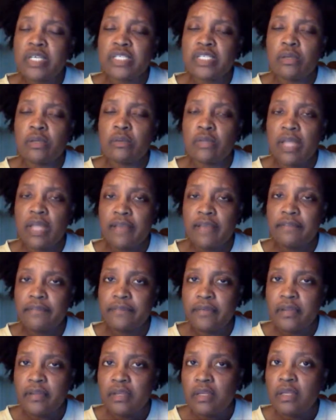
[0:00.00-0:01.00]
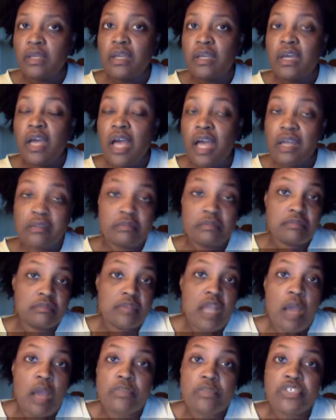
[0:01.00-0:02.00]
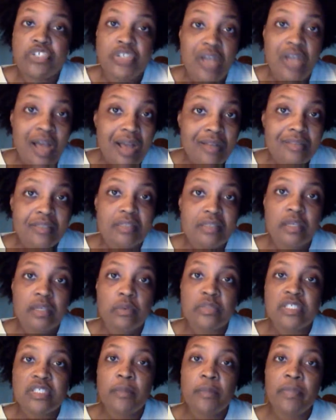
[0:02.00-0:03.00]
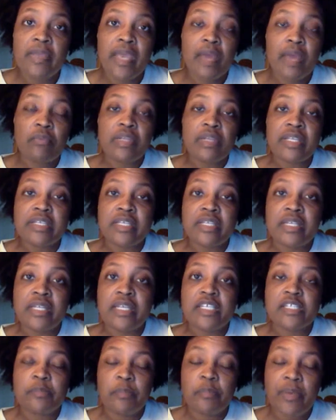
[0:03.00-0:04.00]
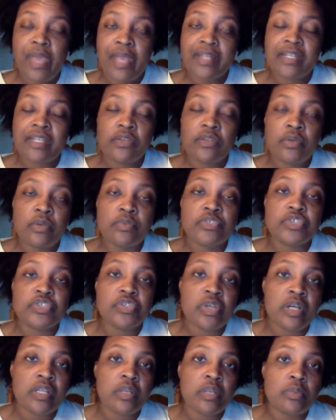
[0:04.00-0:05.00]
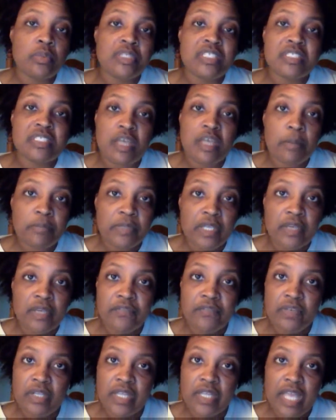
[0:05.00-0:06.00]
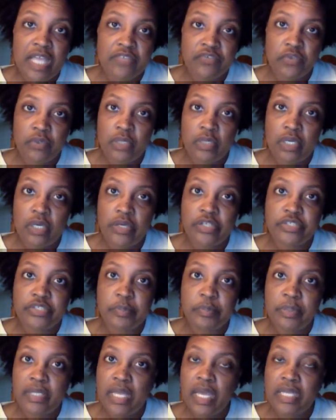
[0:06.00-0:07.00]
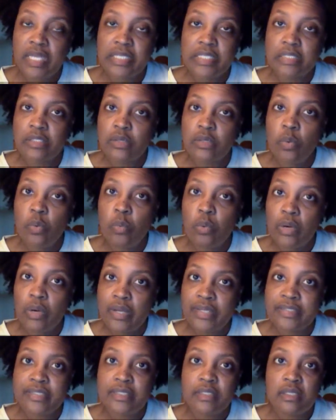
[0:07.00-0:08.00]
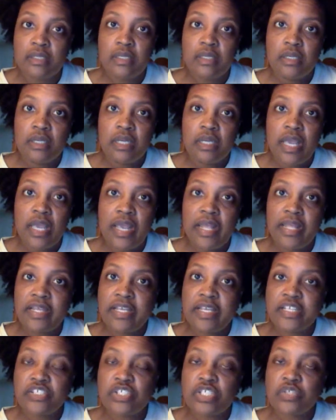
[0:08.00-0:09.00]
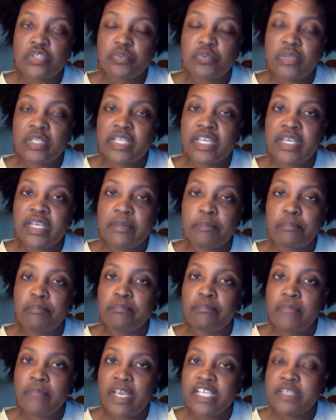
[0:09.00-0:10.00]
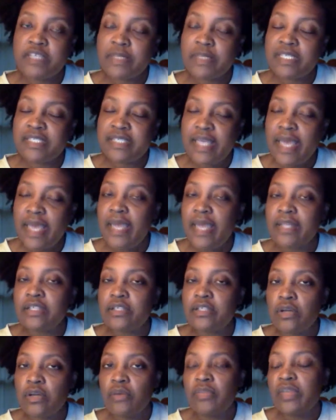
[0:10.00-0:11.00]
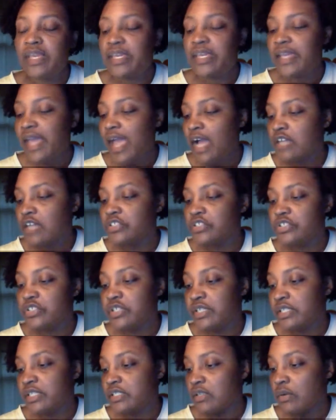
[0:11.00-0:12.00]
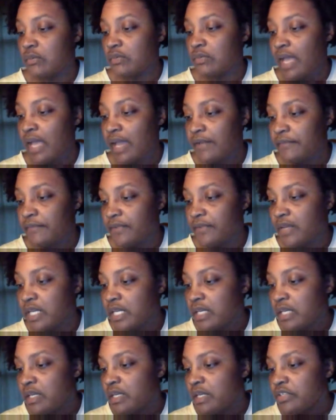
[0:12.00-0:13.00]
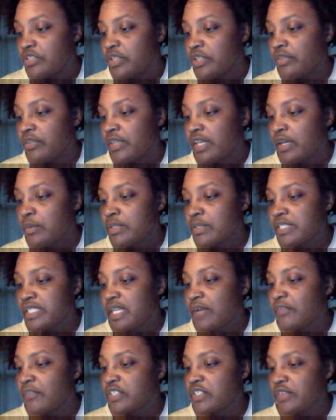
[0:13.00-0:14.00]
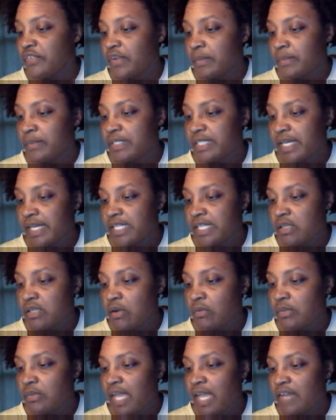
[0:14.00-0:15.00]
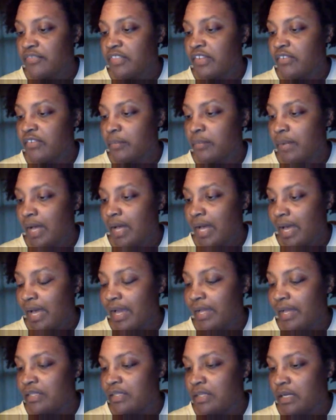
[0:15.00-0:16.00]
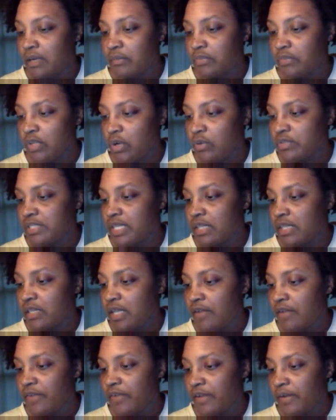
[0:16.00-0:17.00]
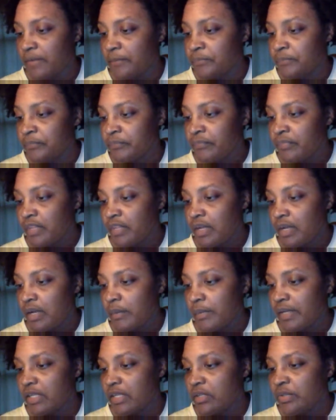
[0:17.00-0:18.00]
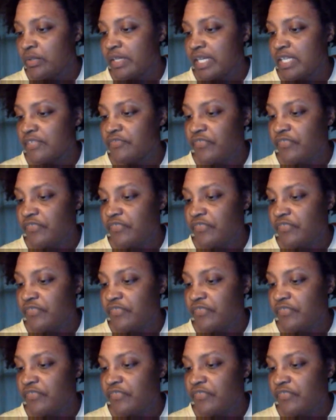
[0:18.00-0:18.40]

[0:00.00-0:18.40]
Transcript: own life? I was shocked. It was something I really didn't expect. I knew he was struggling with something for the last few years, but I didn't know what. And it just really makes me sad to know that he actually took his own life. Do you think it was selfish of him to take his own life, leaving behind those that love him, including his